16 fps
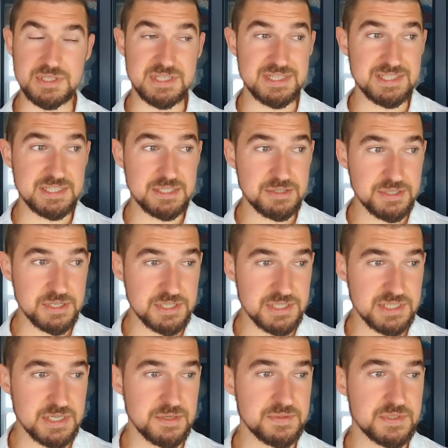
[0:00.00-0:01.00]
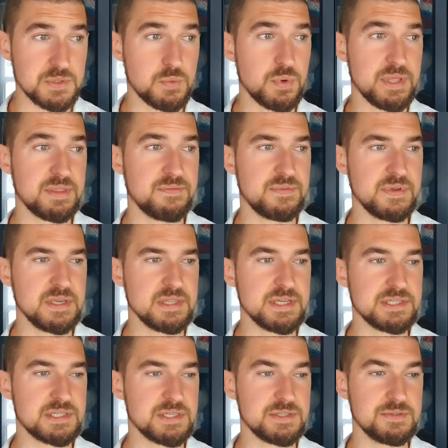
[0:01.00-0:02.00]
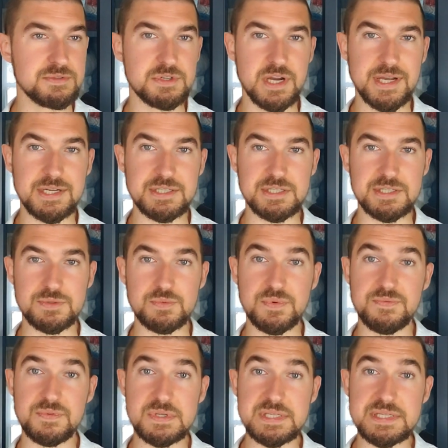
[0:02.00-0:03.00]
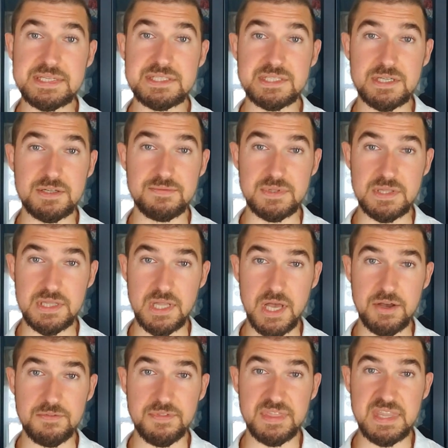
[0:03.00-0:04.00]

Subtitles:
to instill yourselves with feelings of gratitude, with feelings of love,